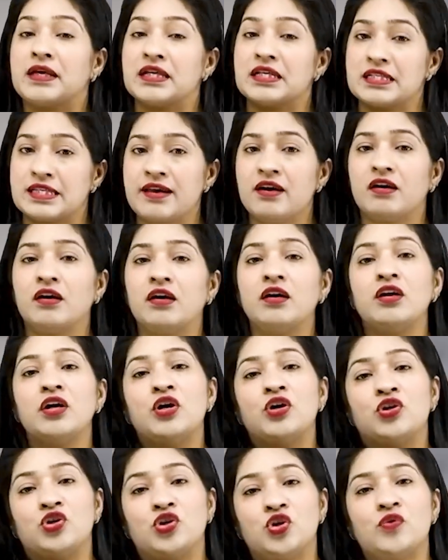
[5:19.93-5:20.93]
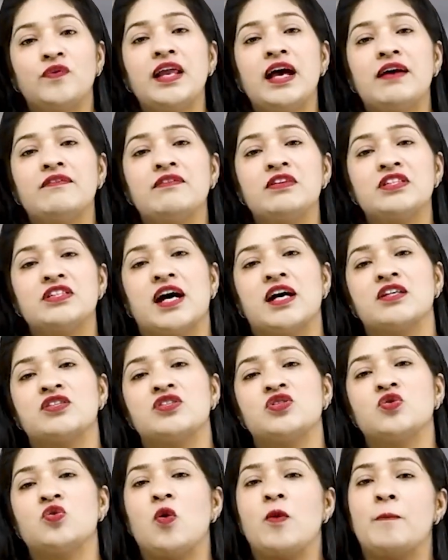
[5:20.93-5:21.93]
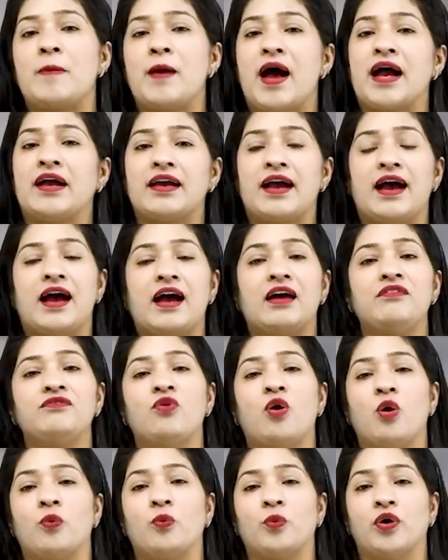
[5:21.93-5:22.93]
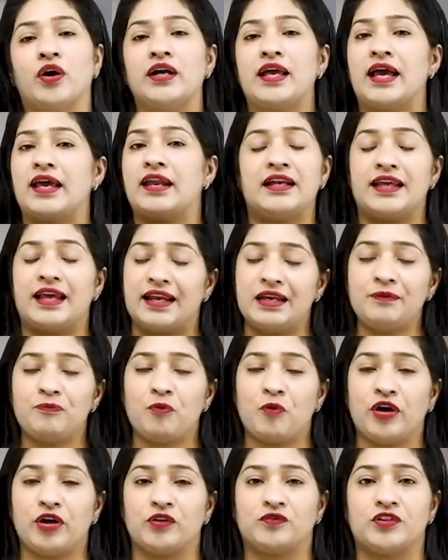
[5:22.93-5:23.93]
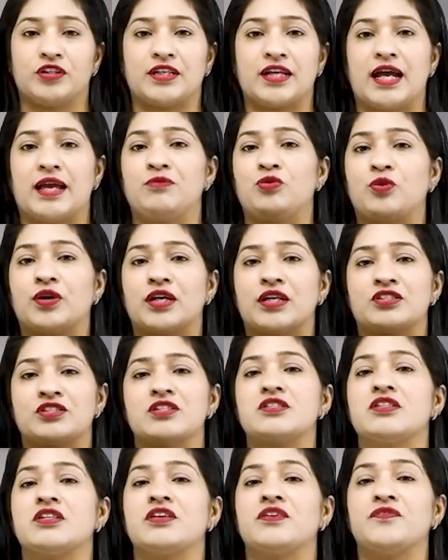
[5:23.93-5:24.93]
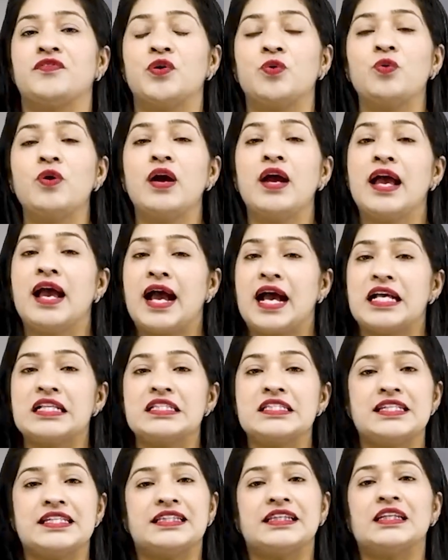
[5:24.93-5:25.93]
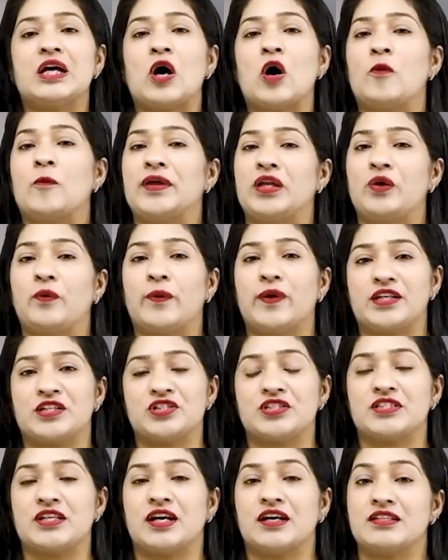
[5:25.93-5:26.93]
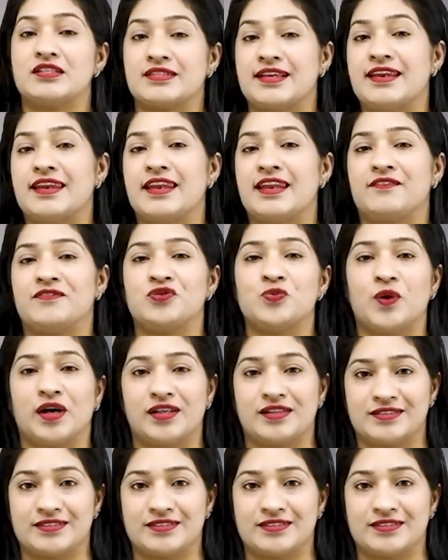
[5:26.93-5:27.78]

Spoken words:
because here you will have a chance to go back and forward at any point of the time. You can just review and see that how many questions are still left to